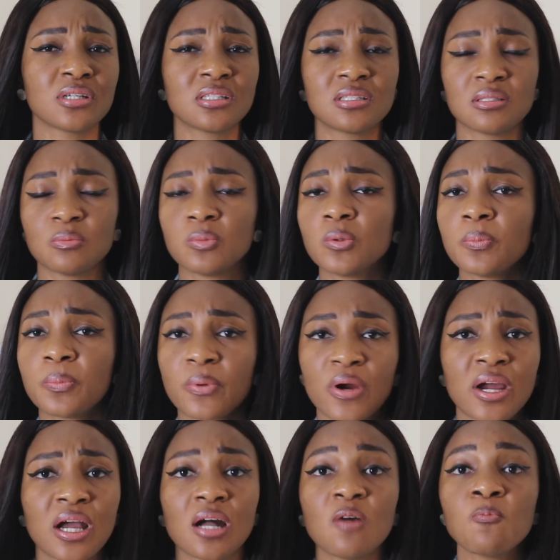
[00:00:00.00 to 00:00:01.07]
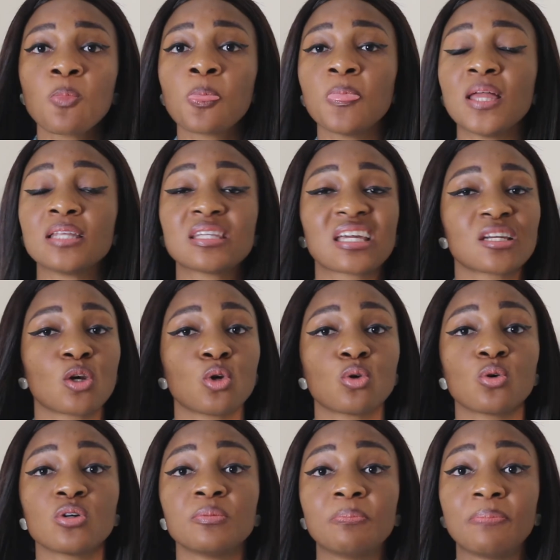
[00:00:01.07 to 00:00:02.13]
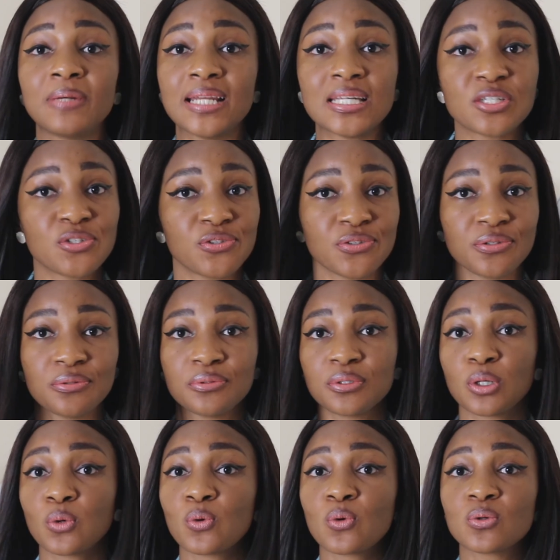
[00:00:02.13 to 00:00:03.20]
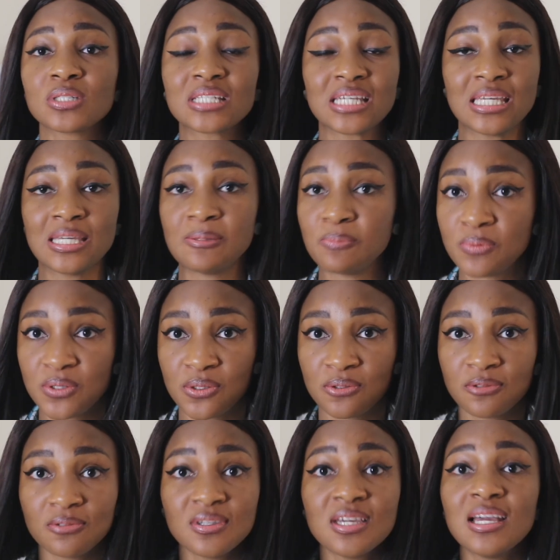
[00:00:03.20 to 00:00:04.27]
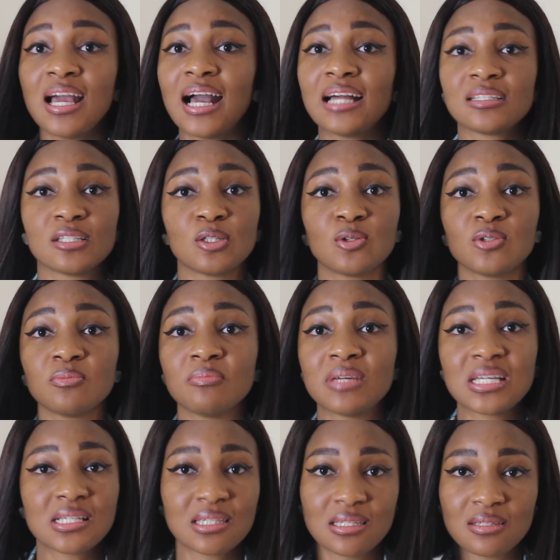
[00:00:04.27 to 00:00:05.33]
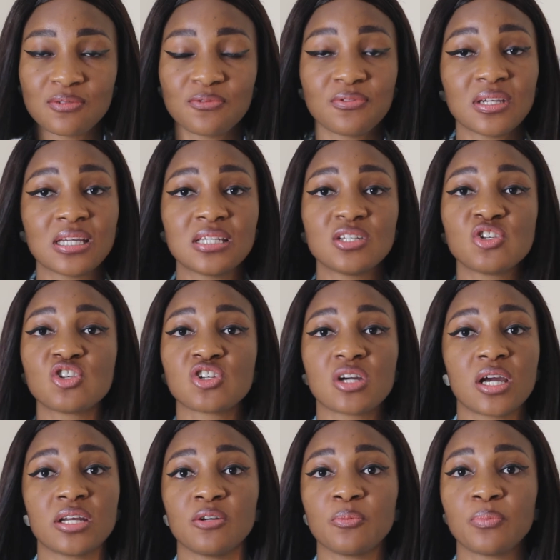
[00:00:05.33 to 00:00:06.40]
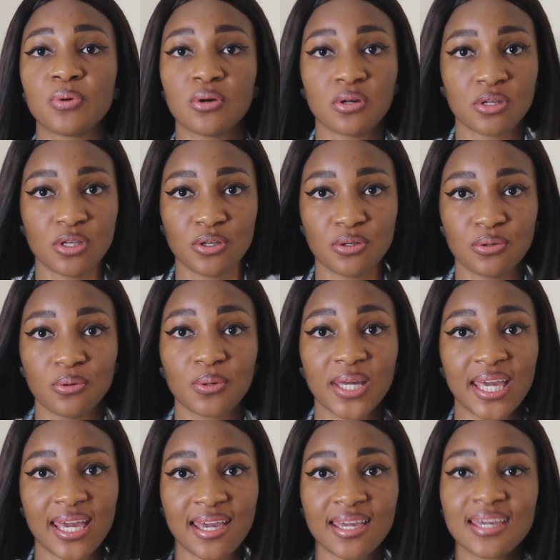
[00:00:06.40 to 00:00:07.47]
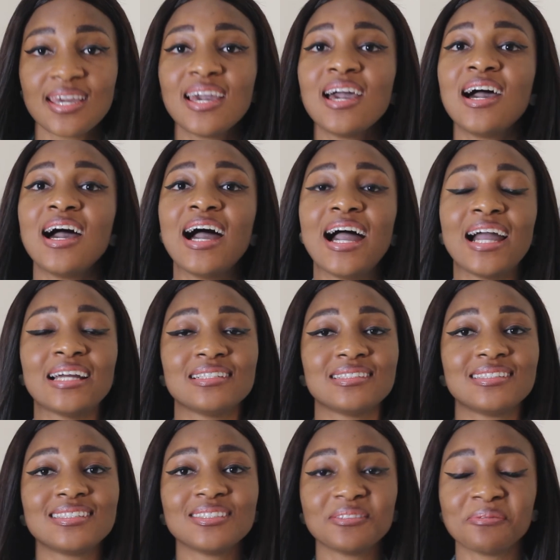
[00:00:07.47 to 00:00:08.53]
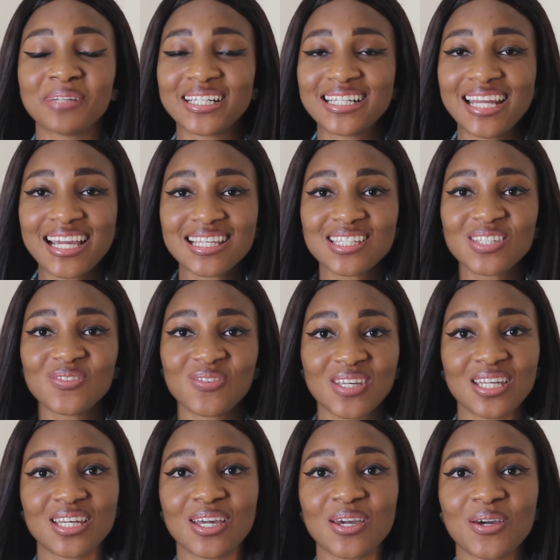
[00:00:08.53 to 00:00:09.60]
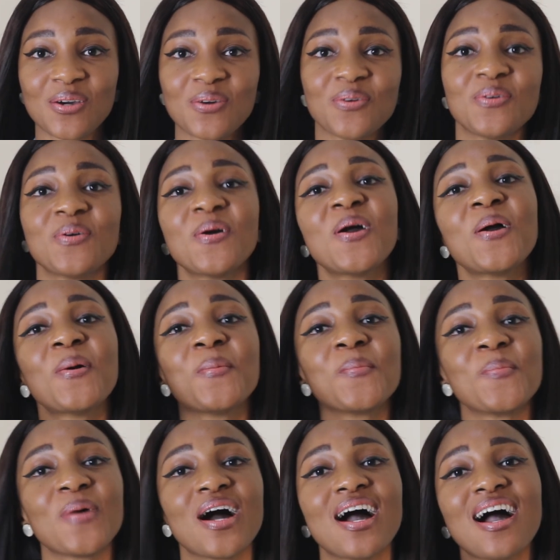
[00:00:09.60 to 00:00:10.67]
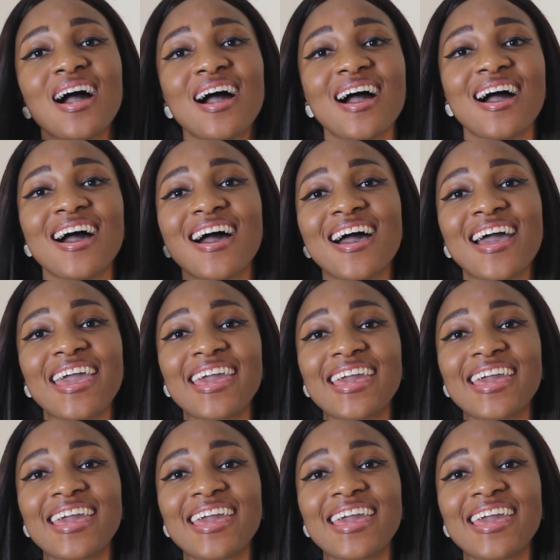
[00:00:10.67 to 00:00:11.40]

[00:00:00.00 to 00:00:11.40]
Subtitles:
simple prayer: that the Lord bless you, the Lord keep you, and the Lord makes his face shine upon you. Okay, until my next video, bye.